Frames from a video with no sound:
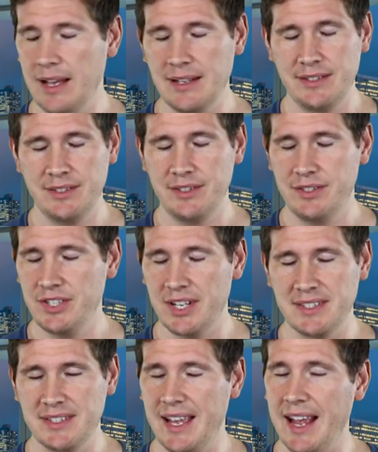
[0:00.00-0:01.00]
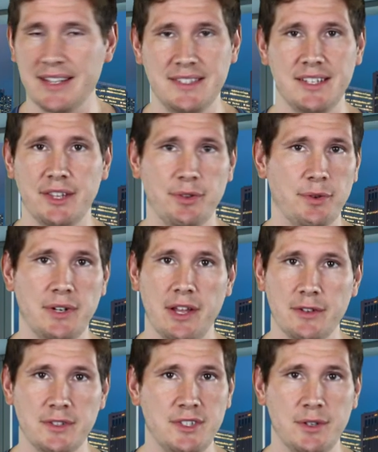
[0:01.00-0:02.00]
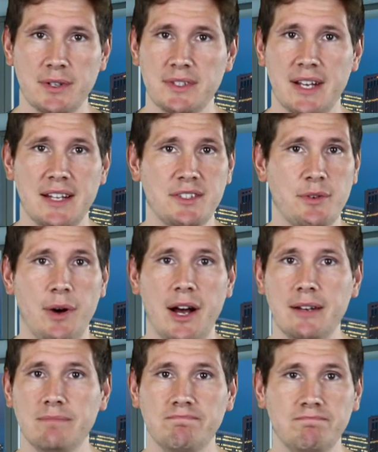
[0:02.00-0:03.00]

I just can't sit through another Suicide Squad.